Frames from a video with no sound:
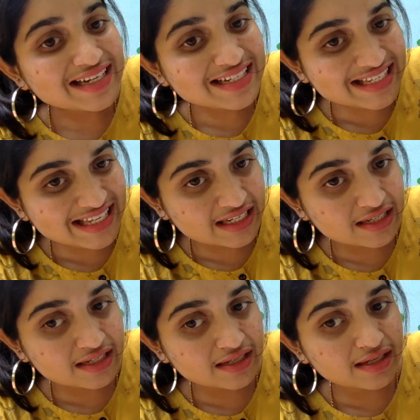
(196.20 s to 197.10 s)
X,
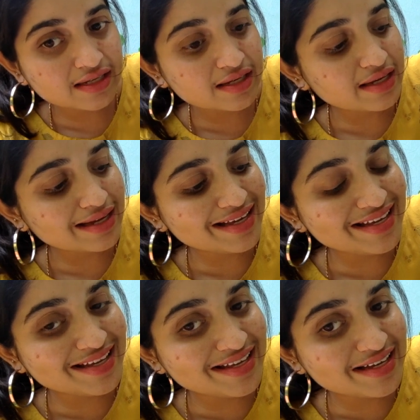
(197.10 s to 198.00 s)

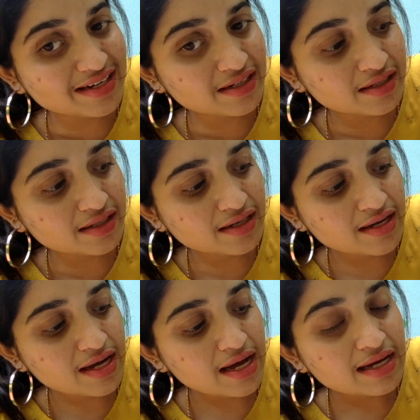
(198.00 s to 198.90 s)
Y,
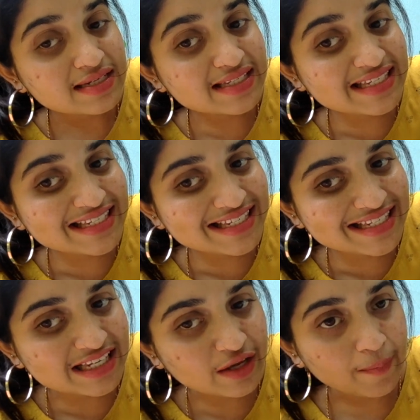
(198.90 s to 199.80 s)
Z.